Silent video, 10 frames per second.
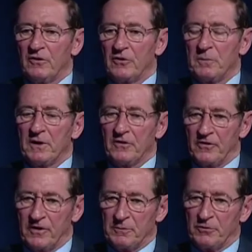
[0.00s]
trip
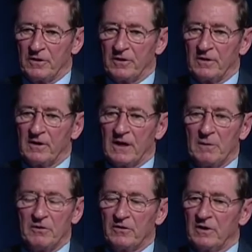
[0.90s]
interruption,
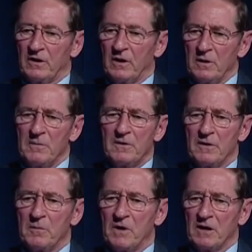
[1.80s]
covers a
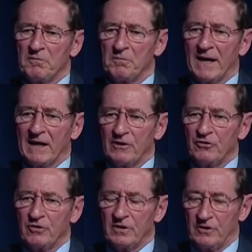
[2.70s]
limited amount of
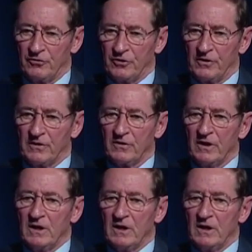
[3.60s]
baggage insurance.